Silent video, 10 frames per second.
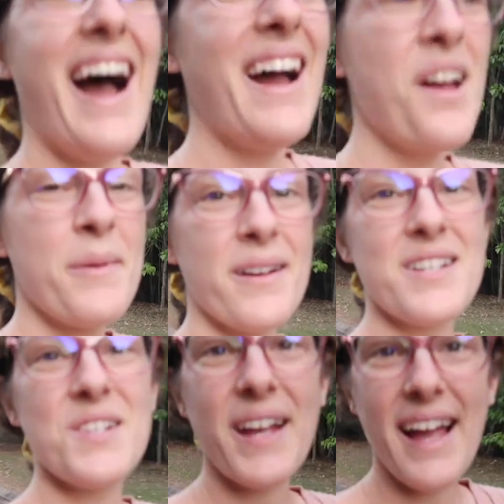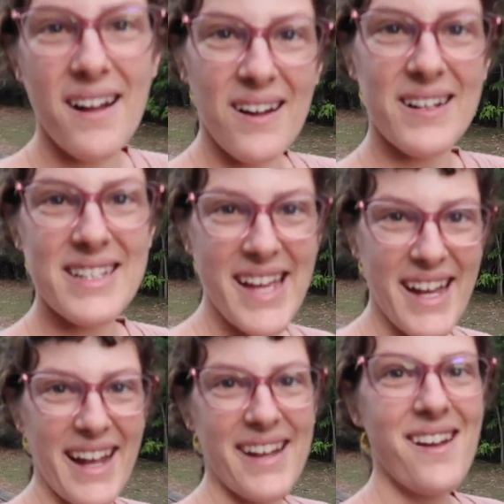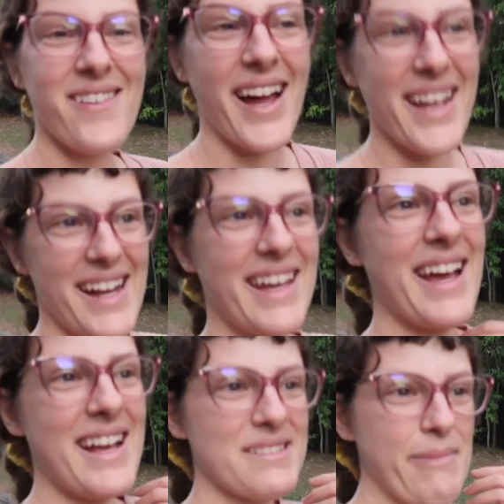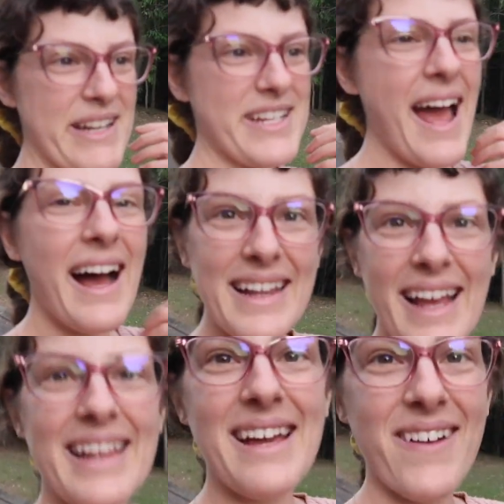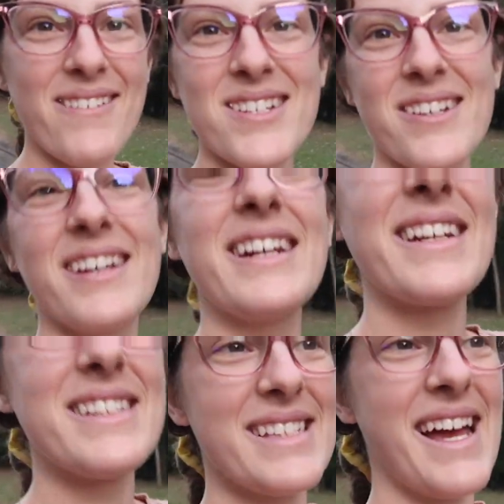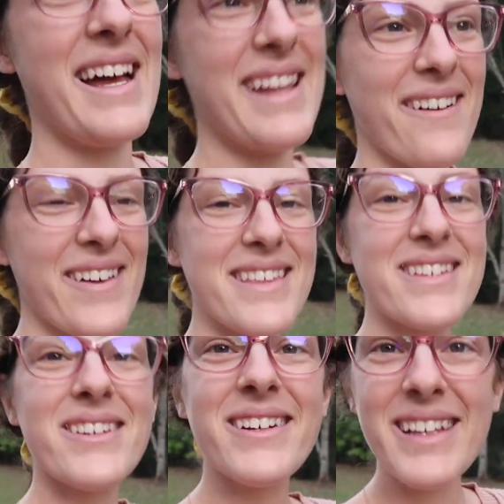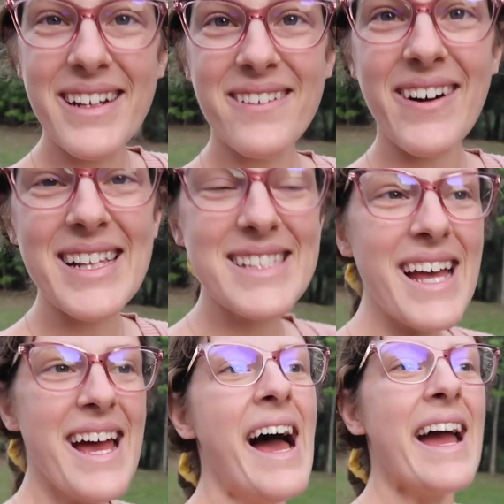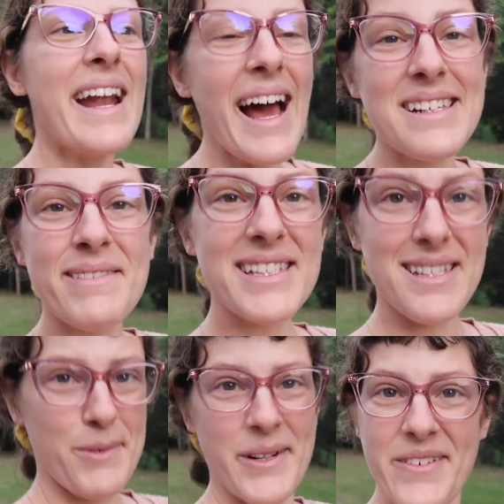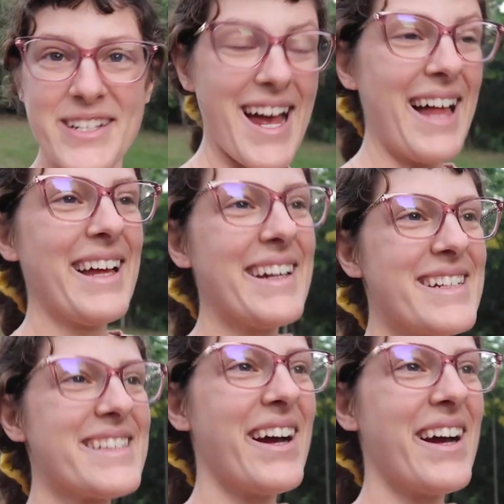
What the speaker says: I hope you're enjoying our content. I know we aren't getting as much out lately, but I'm sure you can understand that with two little ones, it has been somewhat of a challenge.